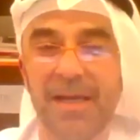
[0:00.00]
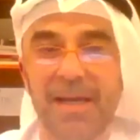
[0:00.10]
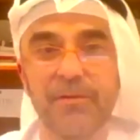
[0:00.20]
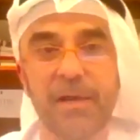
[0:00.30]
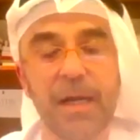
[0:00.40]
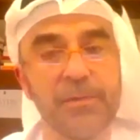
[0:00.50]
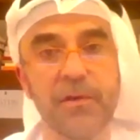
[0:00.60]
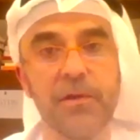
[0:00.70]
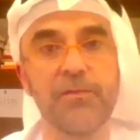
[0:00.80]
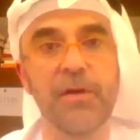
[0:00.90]
Is
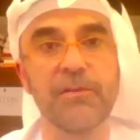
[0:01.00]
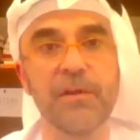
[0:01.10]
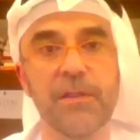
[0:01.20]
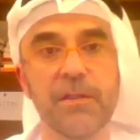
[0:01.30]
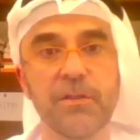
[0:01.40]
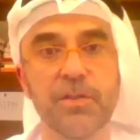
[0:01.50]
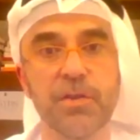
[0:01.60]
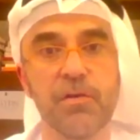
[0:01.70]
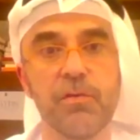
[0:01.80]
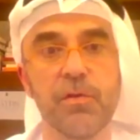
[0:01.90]
absolutely fascinating to
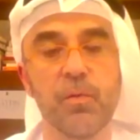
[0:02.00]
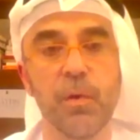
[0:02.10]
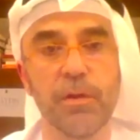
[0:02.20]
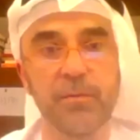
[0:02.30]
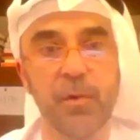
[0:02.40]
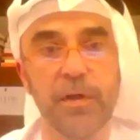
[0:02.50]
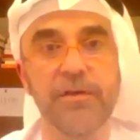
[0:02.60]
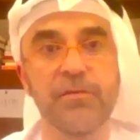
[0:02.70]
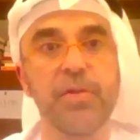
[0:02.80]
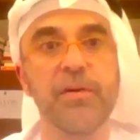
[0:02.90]
show you what
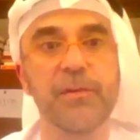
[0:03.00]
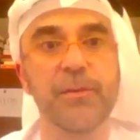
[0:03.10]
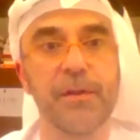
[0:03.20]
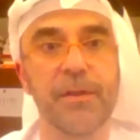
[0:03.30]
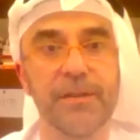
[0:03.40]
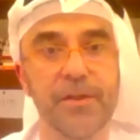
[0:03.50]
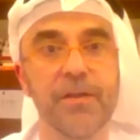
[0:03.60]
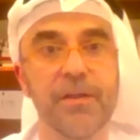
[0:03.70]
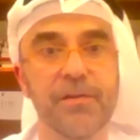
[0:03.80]
is possible in